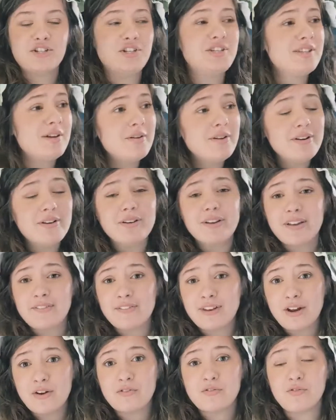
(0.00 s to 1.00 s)
She's out here
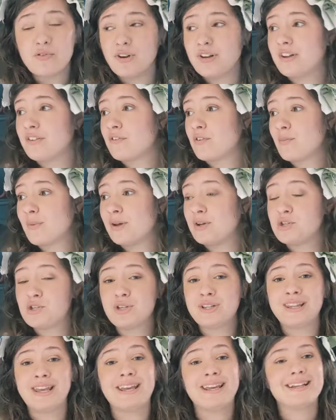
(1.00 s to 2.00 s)
giving out free
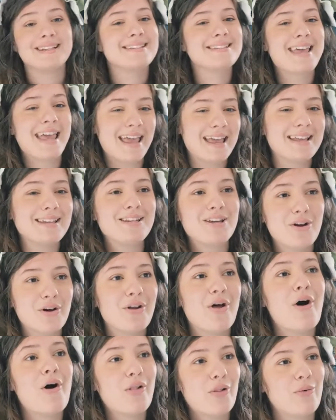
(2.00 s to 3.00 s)
information like it's candy
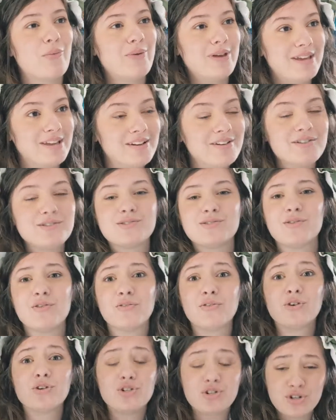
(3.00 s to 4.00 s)
on Halloween, so
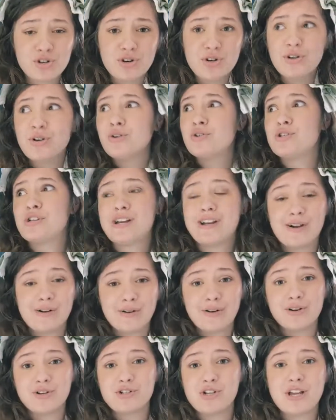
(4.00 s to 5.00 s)
for sure go check
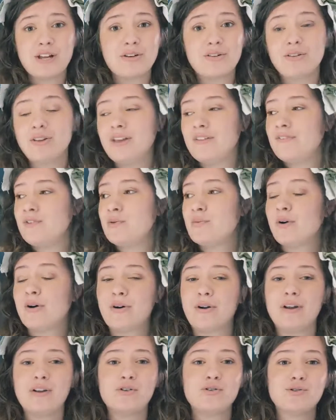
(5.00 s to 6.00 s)
out her channel if you
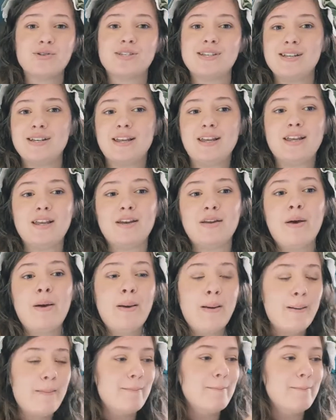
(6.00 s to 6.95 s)
are interested in